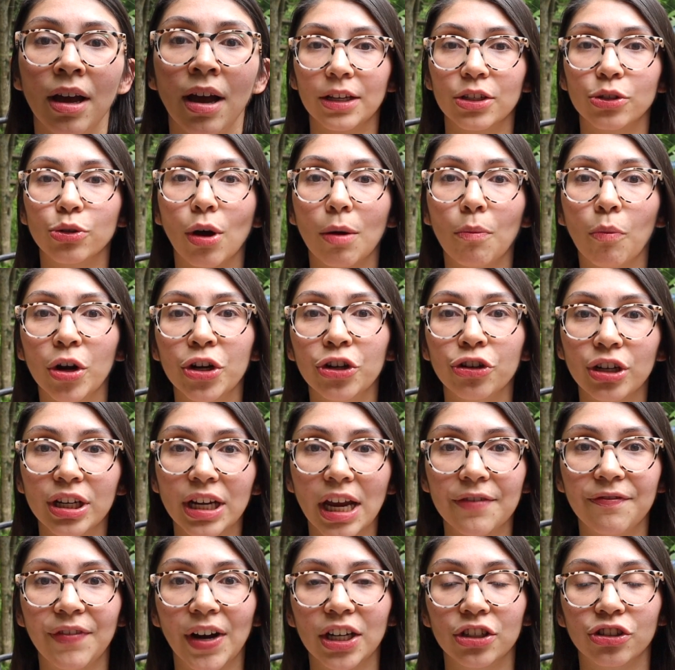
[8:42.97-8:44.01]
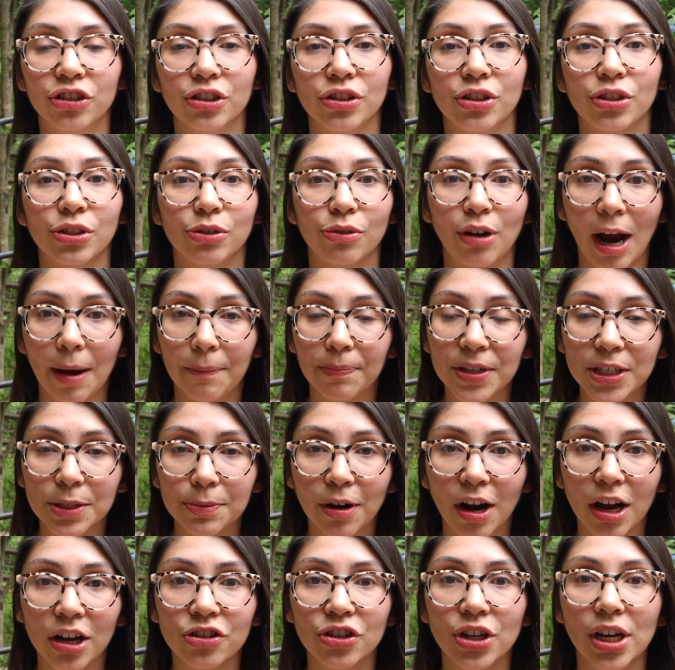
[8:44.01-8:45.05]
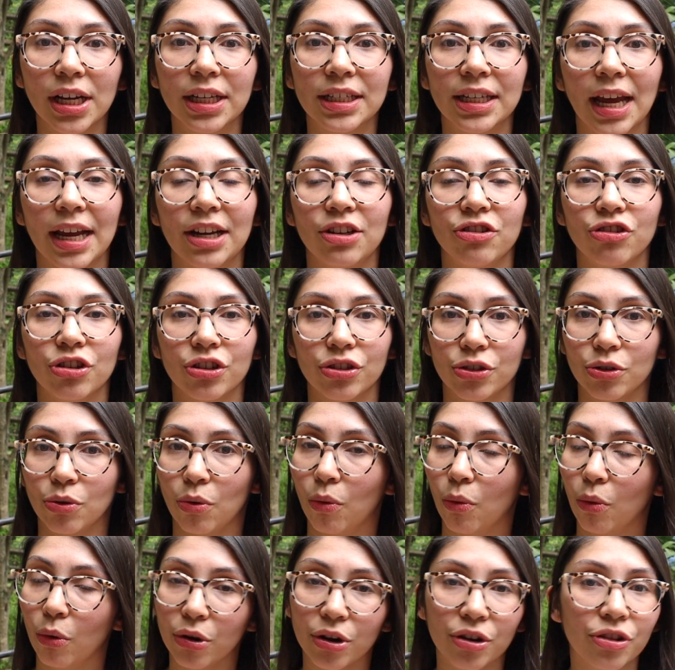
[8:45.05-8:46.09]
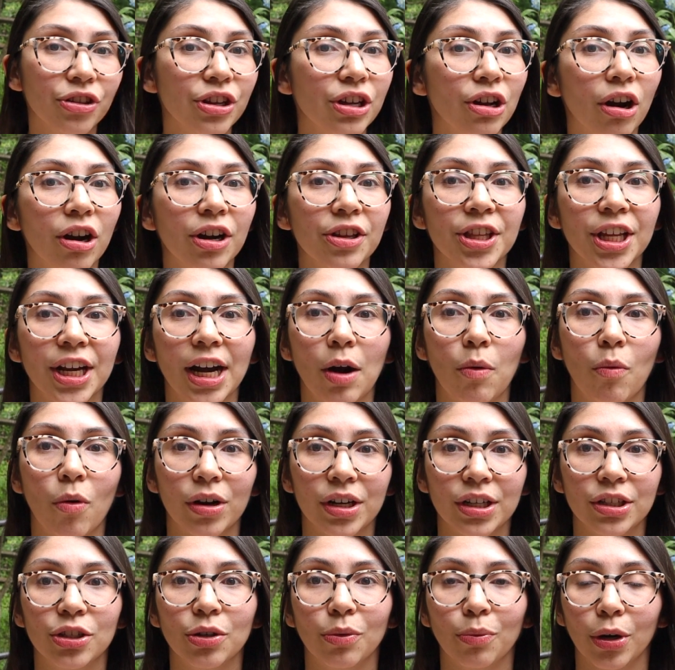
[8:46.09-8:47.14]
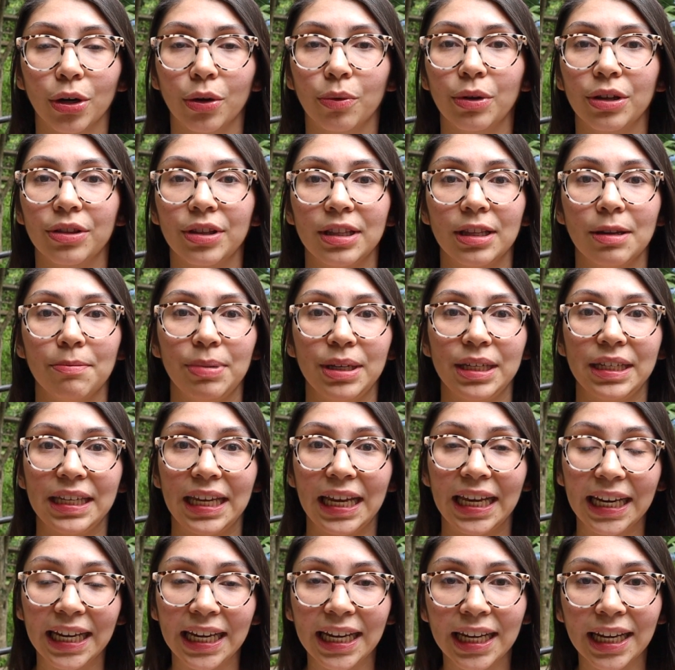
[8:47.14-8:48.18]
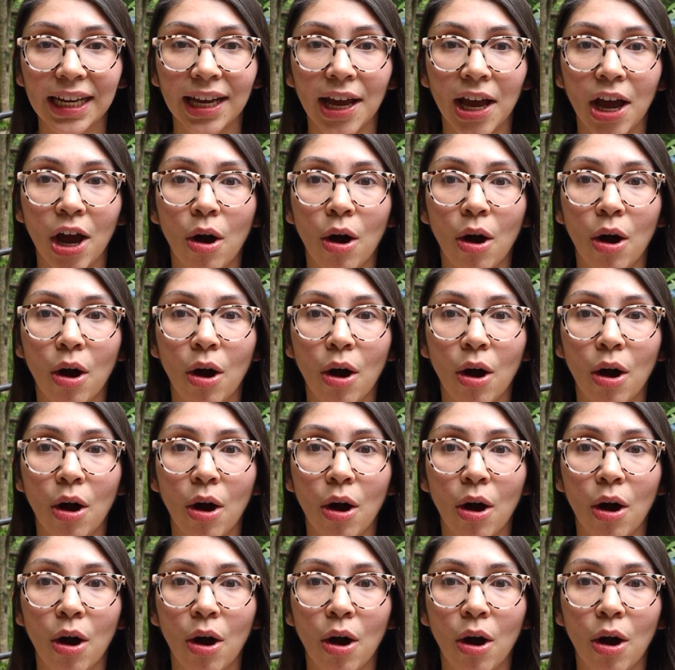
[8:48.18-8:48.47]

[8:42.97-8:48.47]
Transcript: So I'm wondering if I should scrap this project and just order the yarn that I wanted to work with in the beginning,